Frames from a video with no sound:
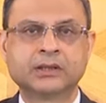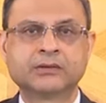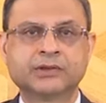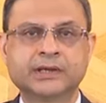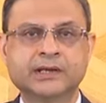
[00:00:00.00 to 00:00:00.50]

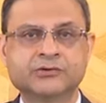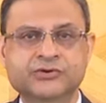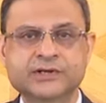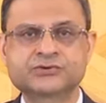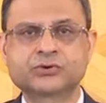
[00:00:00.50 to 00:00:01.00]
The
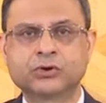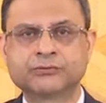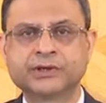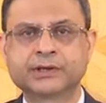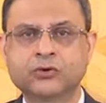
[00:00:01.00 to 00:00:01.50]
interest of
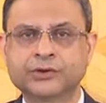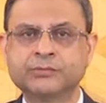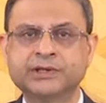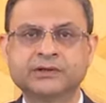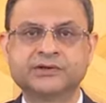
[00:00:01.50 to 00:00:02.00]
the
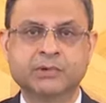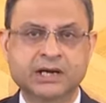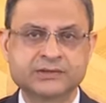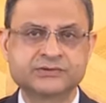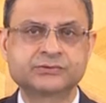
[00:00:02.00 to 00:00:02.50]
economy
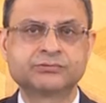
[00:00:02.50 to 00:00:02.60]
demands